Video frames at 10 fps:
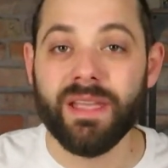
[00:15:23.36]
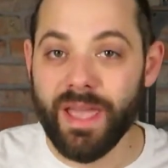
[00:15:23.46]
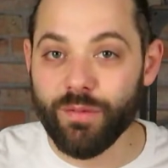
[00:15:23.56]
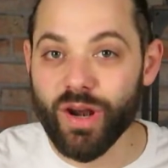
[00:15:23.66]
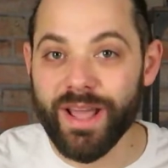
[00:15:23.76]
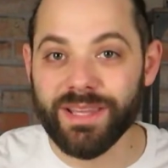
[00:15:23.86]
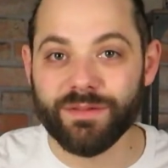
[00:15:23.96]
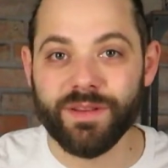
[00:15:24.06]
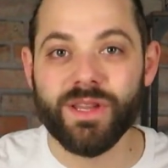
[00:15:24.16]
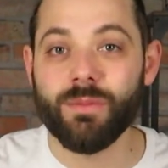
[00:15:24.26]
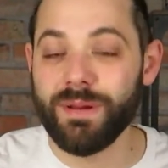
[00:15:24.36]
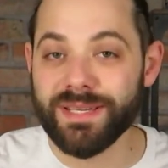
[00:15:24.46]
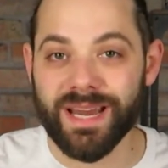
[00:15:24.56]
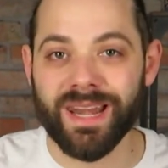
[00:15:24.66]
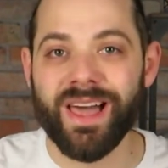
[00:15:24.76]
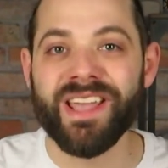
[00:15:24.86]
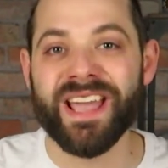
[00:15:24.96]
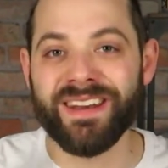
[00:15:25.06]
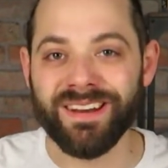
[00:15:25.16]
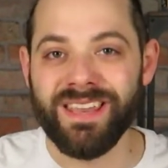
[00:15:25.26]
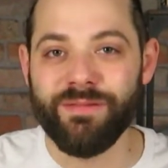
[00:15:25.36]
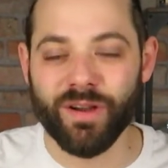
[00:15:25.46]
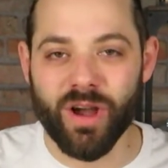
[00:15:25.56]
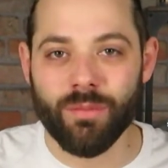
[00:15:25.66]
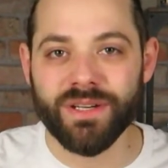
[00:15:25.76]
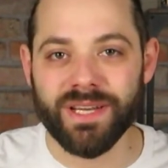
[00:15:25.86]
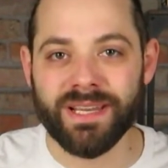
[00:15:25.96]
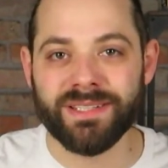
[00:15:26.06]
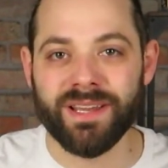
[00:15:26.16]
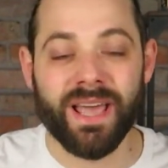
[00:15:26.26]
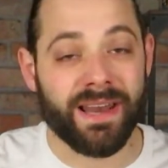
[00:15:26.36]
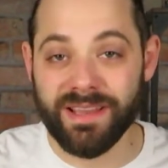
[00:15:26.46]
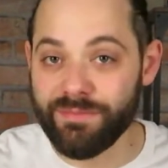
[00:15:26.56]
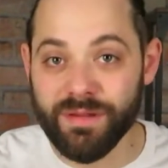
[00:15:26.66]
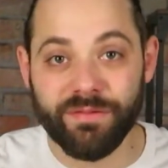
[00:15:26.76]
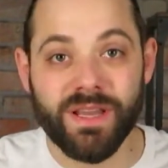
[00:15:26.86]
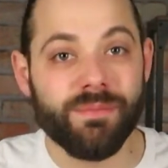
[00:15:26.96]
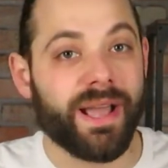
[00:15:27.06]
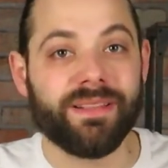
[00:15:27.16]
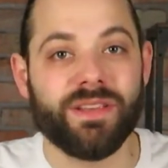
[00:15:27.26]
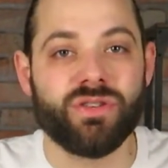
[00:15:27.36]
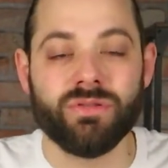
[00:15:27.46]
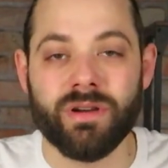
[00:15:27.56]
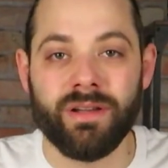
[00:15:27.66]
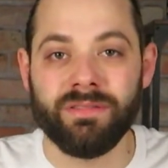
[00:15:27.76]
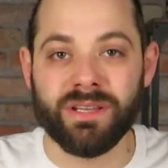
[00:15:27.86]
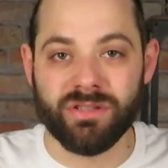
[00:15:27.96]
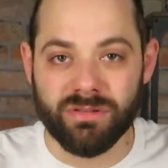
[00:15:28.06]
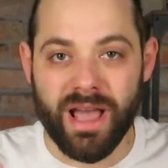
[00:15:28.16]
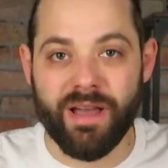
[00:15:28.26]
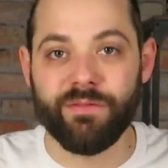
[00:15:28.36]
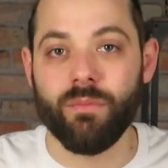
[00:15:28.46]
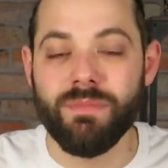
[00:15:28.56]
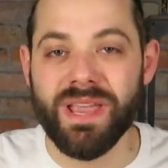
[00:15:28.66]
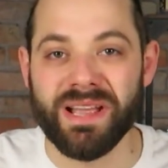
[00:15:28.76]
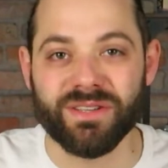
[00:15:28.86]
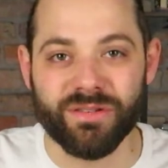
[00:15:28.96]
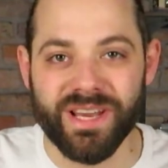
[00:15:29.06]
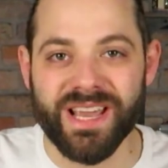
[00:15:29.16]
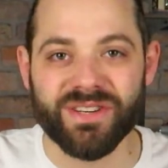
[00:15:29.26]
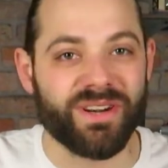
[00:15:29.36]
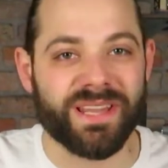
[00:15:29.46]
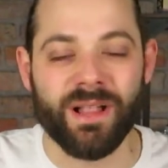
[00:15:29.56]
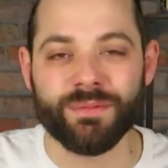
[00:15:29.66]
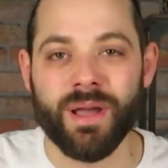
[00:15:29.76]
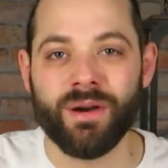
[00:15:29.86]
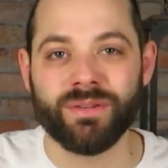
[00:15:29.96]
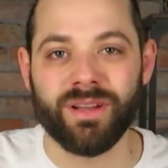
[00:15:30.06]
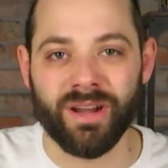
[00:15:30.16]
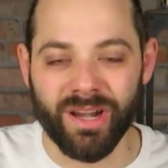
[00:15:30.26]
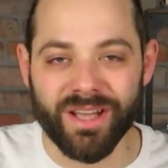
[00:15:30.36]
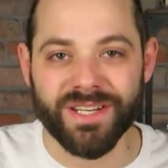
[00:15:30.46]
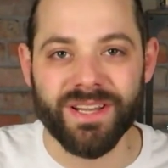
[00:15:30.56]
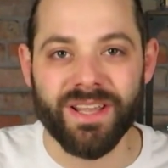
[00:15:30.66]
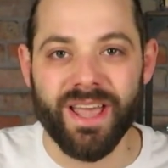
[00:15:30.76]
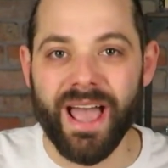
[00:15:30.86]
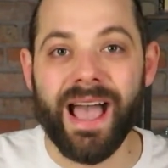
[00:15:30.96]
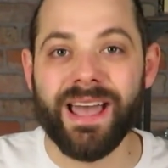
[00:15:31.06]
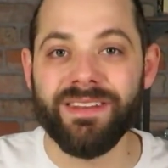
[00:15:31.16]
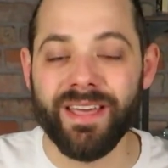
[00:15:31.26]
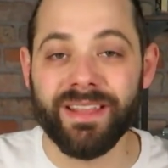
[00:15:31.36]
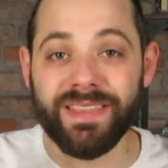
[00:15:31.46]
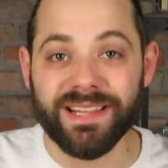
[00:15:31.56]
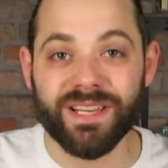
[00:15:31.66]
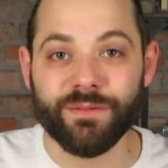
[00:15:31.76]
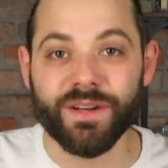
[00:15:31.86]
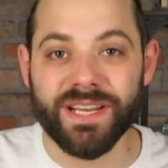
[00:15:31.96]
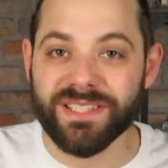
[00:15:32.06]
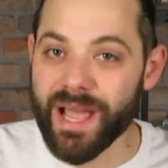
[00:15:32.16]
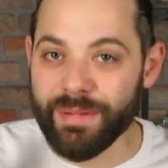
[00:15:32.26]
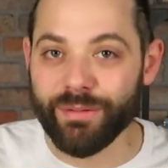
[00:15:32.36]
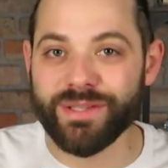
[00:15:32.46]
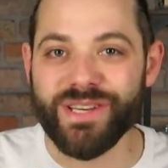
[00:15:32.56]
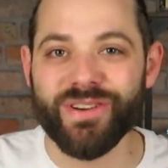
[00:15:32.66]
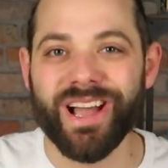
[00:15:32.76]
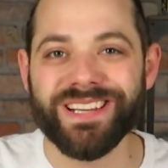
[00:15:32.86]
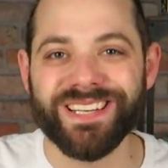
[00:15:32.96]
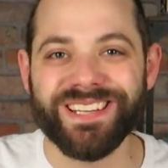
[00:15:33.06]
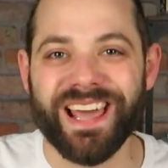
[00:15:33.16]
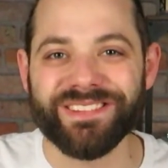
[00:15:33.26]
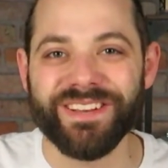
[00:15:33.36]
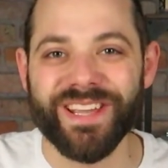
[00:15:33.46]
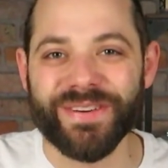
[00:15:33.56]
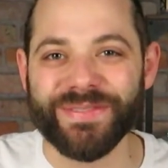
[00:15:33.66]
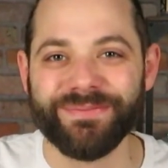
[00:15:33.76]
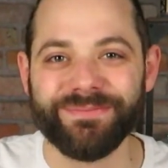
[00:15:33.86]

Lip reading: If you like this video, please like and leave a comment and give me feedback that you have for me as a creator. It helps me out a lot. And that's it for this time, and I'll see you guys in the next video.